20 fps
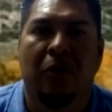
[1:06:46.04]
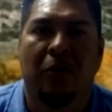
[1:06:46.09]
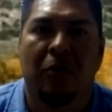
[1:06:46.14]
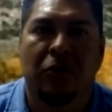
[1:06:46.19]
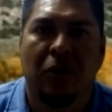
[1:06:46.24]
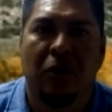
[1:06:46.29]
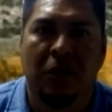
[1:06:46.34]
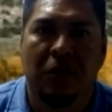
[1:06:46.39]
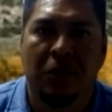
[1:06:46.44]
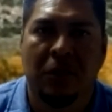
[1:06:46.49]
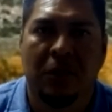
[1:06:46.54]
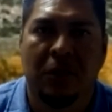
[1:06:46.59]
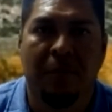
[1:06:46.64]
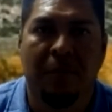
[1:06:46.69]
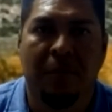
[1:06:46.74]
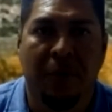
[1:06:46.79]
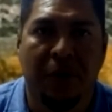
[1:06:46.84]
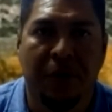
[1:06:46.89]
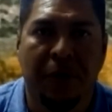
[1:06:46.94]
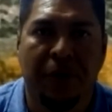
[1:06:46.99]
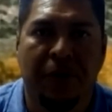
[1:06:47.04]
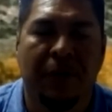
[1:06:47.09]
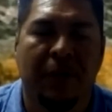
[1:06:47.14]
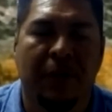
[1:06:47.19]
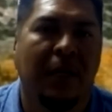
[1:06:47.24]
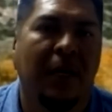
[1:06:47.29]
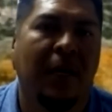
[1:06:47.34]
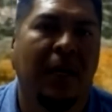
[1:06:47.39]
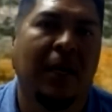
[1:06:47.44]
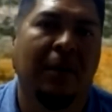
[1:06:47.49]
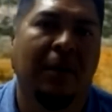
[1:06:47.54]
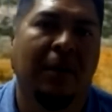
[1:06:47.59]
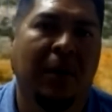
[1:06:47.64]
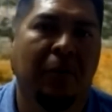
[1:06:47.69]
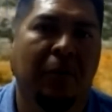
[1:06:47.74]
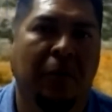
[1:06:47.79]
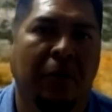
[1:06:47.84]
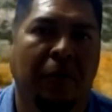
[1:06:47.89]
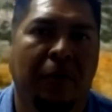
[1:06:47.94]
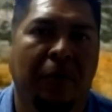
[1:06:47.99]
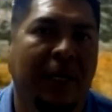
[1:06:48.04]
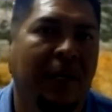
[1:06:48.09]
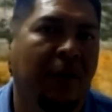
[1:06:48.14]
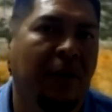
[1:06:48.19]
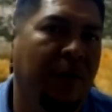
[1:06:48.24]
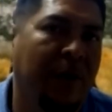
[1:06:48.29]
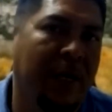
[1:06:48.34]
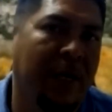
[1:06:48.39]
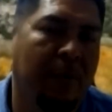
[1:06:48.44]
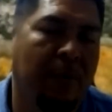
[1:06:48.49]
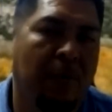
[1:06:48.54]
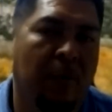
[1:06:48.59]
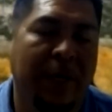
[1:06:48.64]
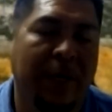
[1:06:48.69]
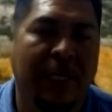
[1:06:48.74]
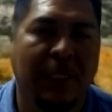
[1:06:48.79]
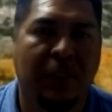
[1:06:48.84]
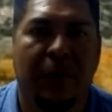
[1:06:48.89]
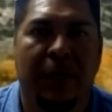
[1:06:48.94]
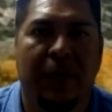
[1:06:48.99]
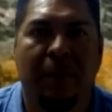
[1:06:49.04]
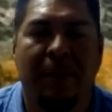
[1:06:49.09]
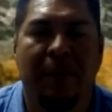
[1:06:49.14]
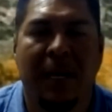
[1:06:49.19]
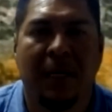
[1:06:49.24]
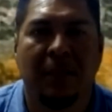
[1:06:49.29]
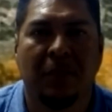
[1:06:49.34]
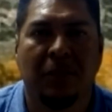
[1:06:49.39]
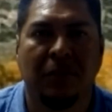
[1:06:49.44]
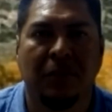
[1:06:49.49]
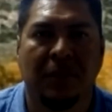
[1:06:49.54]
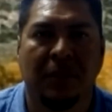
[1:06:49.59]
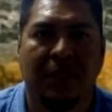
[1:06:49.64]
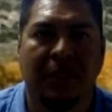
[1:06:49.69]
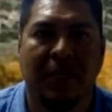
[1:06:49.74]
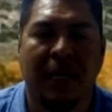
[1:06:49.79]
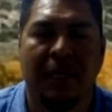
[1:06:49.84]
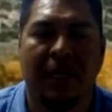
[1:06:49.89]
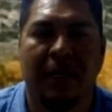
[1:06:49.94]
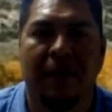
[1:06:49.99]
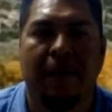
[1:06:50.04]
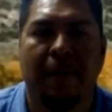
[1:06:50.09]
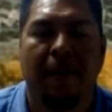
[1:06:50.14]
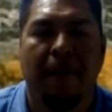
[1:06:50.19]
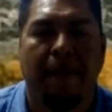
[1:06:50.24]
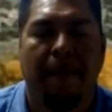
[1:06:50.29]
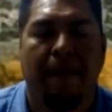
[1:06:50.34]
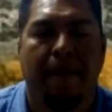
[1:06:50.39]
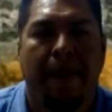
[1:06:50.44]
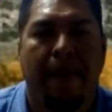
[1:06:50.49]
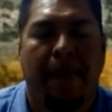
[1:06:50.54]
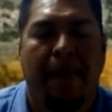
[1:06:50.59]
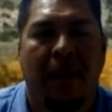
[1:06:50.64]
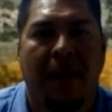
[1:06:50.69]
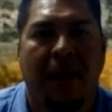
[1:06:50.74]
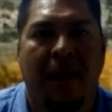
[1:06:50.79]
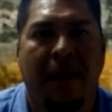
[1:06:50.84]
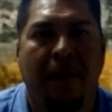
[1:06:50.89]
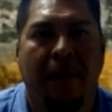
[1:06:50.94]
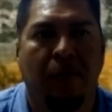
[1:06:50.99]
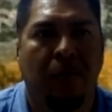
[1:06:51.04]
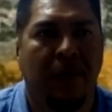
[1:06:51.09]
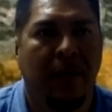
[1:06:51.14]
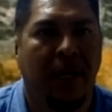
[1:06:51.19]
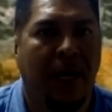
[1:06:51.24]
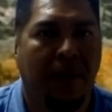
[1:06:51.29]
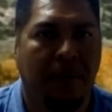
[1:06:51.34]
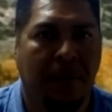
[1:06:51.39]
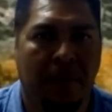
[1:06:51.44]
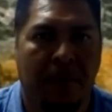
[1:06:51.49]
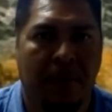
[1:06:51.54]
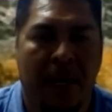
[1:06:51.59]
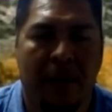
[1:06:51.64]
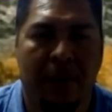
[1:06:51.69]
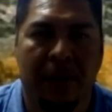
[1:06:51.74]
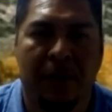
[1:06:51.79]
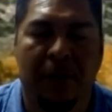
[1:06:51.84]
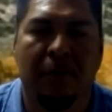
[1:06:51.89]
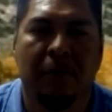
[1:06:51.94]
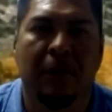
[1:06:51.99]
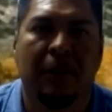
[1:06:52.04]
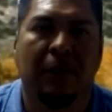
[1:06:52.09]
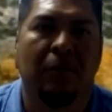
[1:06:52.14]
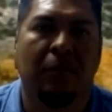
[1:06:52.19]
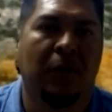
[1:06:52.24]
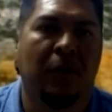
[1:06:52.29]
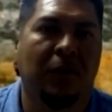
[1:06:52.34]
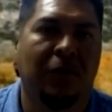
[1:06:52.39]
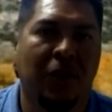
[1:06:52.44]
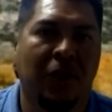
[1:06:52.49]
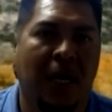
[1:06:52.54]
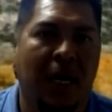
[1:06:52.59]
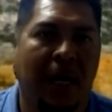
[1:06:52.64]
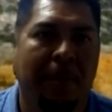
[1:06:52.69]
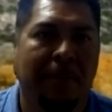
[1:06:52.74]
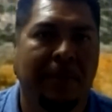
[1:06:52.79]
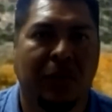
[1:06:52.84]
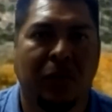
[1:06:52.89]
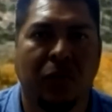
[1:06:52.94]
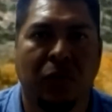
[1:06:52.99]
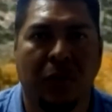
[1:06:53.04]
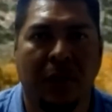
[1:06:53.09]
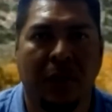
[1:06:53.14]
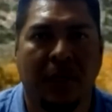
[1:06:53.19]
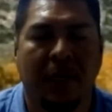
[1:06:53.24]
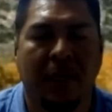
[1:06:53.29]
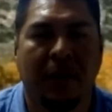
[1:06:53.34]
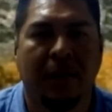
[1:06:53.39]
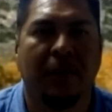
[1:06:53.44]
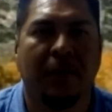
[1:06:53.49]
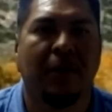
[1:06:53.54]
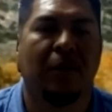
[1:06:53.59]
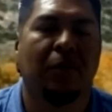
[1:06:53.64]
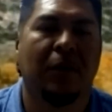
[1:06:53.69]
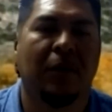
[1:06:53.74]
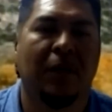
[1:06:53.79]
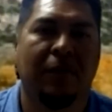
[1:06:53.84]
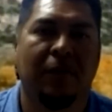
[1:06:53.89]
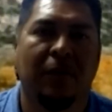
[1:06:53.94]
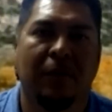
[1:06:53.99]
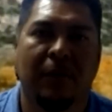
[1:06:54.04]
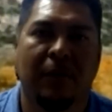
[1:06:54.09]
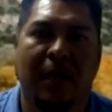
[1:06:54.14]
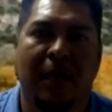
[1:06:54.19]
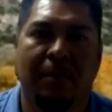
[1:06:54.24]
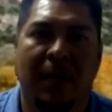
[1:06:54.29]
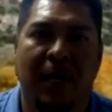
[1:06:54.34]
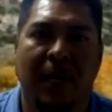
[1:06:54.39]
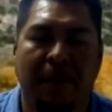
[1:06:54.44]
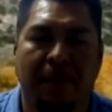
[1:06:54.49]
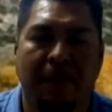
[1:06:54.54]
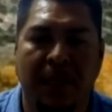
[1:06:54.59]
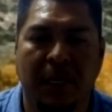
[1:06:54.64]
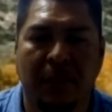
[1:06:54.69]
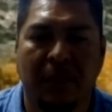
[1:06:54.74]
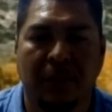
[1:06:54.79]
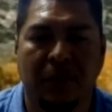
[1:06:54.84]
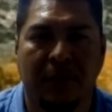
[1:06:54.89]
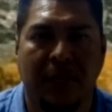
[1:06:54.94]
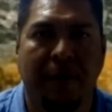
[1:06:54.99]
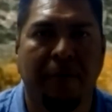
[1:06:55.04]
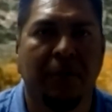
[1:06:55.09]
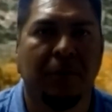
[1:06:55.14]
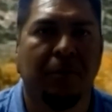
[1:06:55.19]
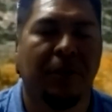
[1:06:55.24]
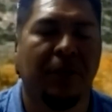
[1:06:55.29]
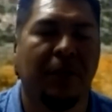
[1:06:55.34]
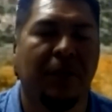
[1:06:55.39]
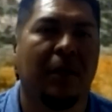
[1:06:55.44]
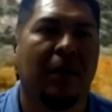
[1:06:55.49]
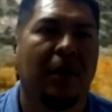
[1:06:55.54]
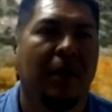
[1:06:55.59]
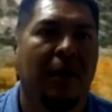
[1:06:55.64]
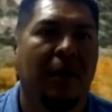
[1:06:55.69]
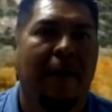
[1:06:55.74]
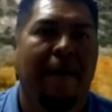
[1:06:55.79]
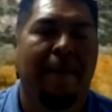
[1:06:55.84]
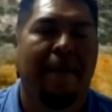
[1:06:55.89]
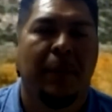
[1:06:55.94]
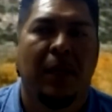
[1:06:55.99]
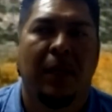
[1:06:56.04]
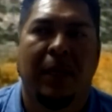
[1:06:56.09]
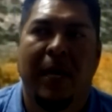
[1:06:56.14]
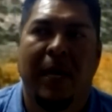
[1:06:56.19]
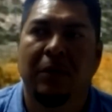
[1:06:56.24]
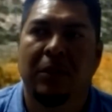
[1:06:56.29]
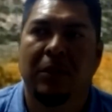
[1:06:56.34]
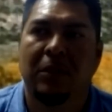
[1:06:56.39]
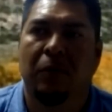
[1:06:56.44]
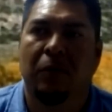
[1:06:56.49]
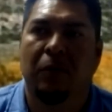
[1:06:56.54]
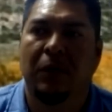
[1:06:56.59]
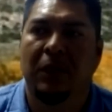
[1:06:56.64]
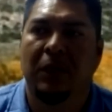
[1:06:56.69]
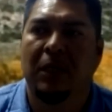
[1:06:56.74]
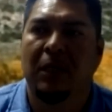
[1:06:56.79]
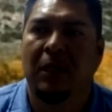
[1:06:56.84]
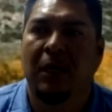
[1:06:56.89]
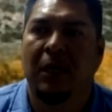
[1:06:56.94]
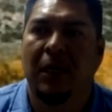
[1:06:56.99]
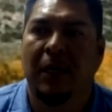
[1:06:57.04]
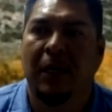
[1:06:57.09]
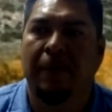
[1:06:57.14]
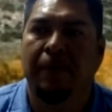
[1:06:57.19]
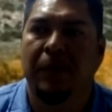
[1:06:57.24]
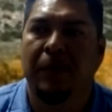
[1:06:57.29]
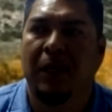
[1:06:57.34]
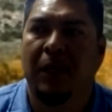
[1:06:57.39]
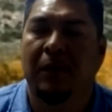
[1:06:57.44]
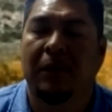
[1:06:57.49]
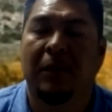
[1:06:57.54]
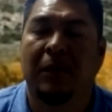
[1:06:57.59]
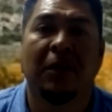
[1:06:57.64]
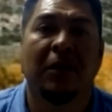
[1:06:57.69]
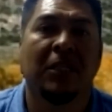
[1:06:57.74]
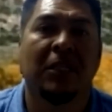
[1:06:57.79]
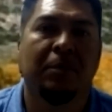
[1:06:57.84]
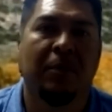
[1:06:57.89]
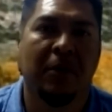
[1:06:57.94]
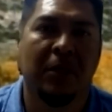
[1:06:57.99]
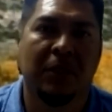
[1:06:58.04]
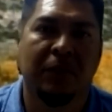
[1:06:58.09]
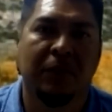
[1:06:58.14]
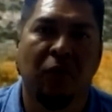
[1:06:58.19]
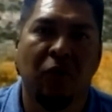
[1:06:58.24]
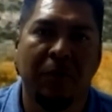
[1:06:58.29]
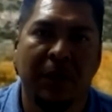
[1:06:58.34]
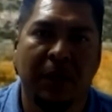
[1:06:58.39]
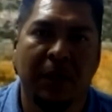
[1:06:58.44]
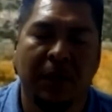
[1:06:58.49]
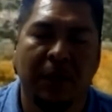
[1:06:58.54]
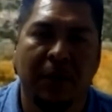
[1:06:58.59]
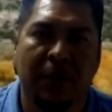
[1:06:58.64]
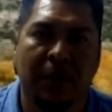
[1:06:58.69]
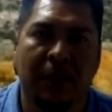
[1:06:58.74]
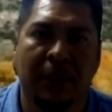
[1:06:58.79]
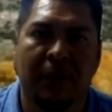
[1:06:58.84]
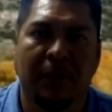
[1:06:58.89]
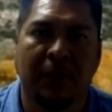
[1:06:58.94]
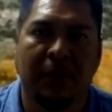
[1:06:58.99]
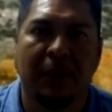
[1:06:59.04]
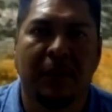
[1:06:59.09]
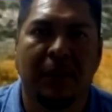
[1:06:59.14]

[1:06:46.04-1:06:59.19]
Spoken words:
charges of murder, but were reintegrated back into society. And we helped them out, with jobs, schooling, whatever that might have been. So that was a really good experience for me, and